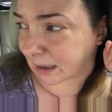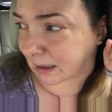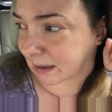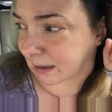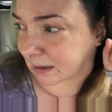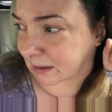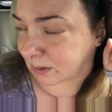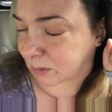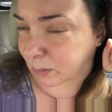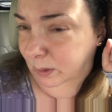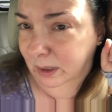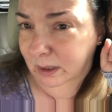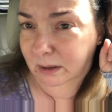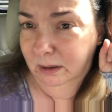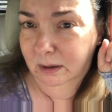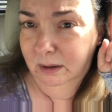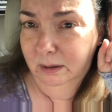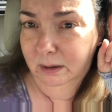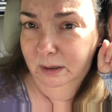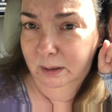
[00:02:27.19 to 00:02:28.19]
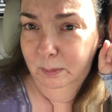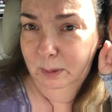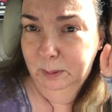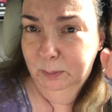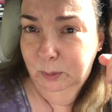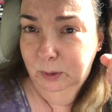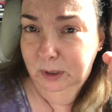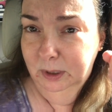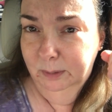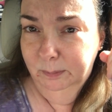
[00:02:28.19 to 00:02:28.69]
and we are going to be
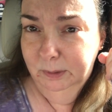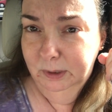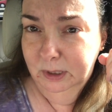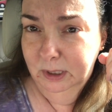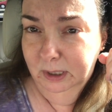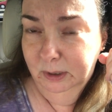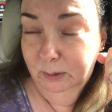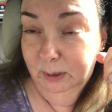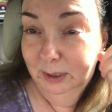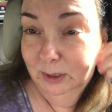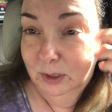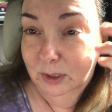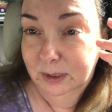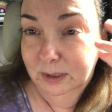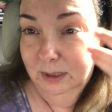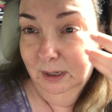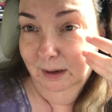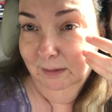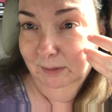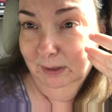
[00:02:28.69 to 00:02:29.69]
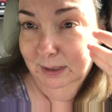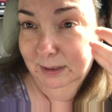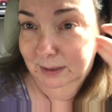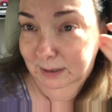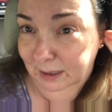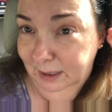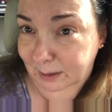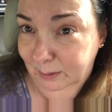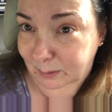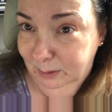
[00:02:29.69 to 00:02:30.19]
putting up the decorations.
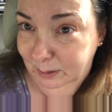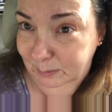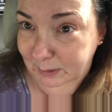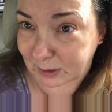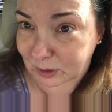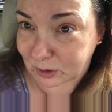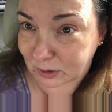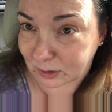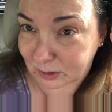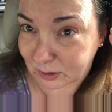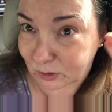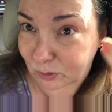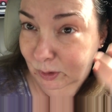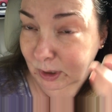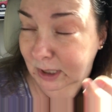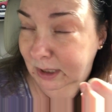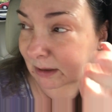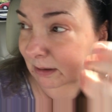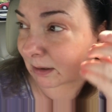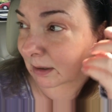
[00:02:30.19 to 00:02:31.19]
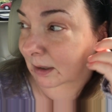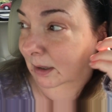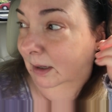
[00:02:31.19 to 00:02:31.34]
Obviously, I already mentioned the tree.